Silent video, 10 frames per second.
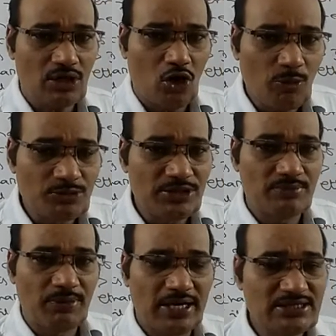of
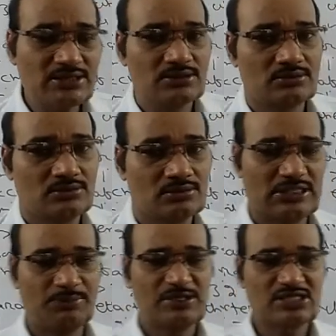the base
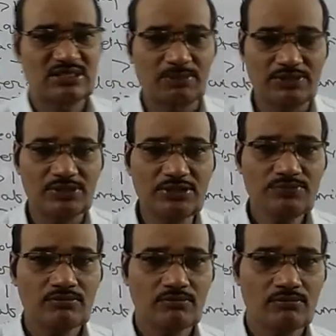depends upon the